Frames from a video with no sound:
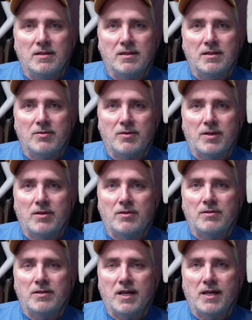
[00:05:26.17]
Oh, there we go.
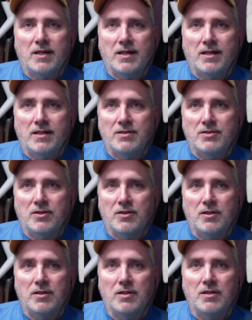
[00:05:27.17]
Yeah, okay, it
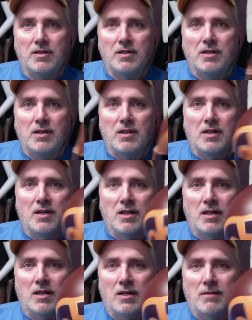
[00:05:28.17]
started.
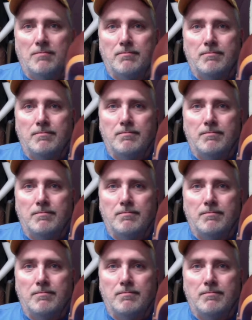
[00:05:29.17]
Um,